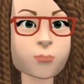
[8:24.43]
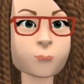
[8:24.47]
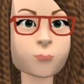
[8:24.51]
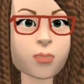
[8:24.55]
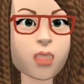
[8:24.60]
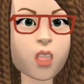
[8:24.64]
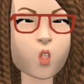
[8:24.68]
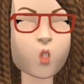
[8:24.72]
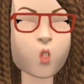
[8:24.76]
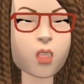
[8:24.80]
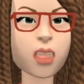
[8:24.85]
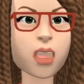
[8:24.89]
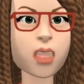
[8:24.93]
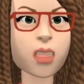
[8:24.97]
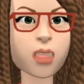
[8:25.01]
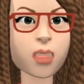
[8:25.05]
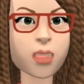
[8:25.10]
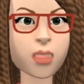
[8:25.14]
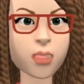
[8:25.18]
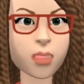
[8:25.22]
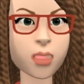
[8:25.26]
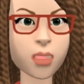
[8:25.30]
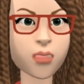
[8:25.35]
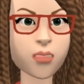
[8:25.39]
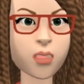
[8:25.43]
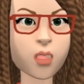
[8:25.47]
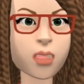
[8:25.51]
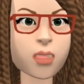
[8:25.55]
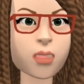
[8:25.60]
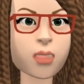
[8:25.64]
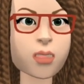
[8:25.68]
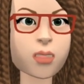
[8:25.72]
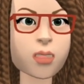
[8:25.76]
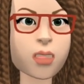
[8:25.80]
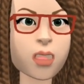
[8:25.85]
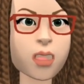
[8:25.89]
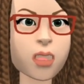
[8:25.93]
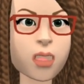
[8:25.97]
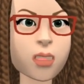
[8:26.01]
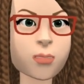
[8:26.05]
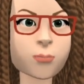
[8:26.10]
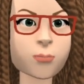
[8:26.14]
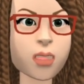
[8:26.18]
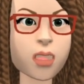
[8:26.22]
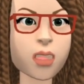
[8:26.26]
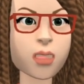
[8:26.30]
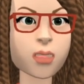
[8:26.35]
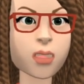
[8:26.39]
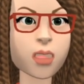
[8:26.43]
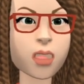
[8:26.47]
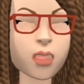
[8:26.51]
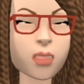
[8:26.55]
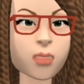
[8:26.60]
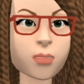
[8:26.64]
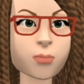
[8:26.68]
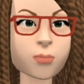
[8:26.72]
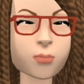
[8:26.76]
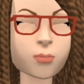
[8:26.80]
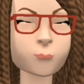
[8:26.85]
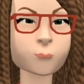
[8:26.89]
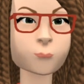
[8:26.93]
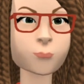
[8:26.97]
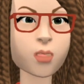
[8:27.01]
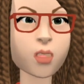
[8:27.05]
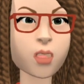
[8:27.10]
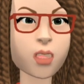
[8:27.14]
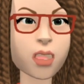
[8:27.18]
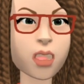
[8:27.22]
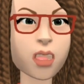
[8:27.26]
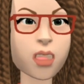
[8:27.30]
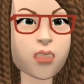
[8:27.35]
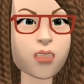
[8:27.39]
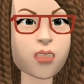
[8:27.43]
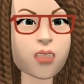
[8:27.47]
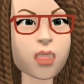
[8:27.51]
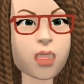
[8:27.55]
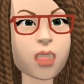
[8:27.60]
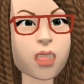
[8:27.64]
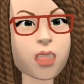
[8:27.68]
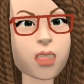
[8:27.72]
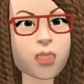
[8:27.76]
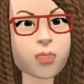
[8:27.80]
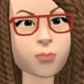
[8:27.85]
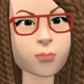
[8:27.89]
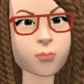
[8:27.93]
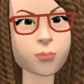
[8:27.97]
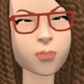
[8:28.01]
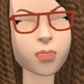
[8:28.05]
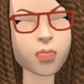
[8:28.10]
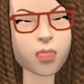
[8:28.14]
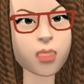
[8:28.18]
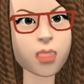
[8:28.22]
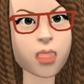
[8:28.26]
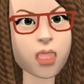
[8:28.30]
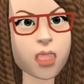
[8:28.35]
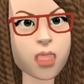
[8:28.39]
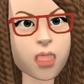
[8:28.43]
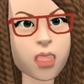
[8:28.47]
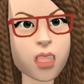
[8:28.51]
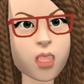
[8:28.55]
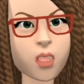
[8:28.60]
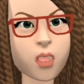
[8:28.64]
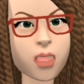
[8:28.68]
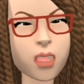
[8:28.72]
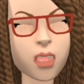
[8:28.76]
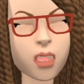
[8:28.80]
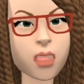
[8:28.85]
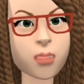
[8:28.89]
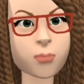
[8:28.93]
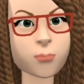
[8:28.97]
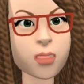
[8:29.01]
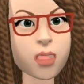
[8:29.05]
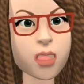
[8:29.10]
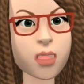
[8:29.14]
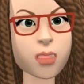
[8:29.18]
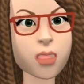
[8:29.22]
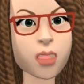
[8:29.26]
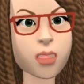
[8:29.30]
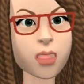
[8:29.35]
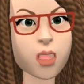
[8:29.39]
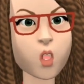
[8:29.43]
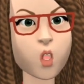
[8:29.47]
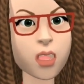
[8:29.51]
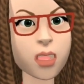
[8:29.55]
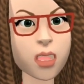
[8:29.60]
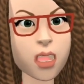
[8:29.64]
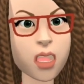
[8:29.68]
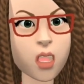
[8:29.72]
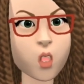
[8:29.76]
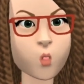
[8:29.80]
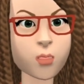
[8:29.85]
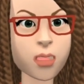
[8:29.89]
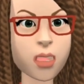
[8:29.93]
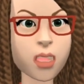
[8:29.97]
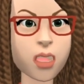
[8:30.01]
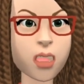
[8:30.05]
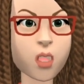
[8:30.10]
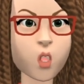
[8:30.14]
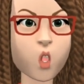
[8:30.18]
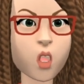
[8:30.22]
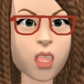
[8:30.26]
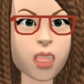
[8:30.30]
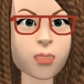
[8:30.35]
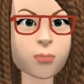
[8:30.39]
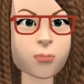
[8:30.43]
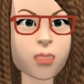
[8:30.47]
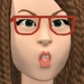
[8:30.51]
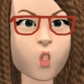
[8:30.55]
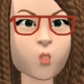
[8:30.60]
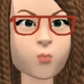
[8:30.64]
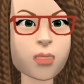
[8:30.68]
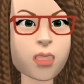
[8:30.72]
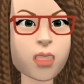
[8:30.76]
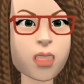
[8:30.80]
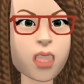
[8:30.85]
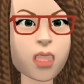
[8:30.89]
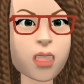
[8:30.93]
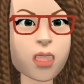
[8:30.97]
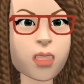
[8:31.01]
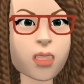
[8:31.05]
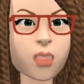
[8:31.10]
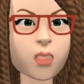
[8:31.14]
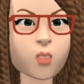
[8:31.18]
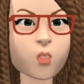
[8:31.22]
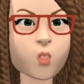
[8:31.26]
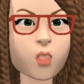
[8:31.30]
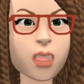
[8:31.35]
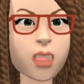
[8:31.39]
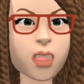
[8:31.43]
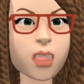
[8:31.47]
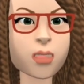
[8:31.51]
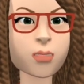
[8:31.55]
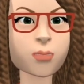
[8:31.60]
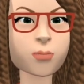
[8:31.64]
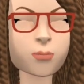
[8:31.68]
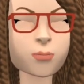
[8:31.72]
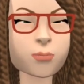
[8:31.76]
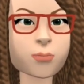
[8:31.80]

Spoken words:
marketing and advertising expenses, merchant fees, and any other expenses you need to make to keep your business going.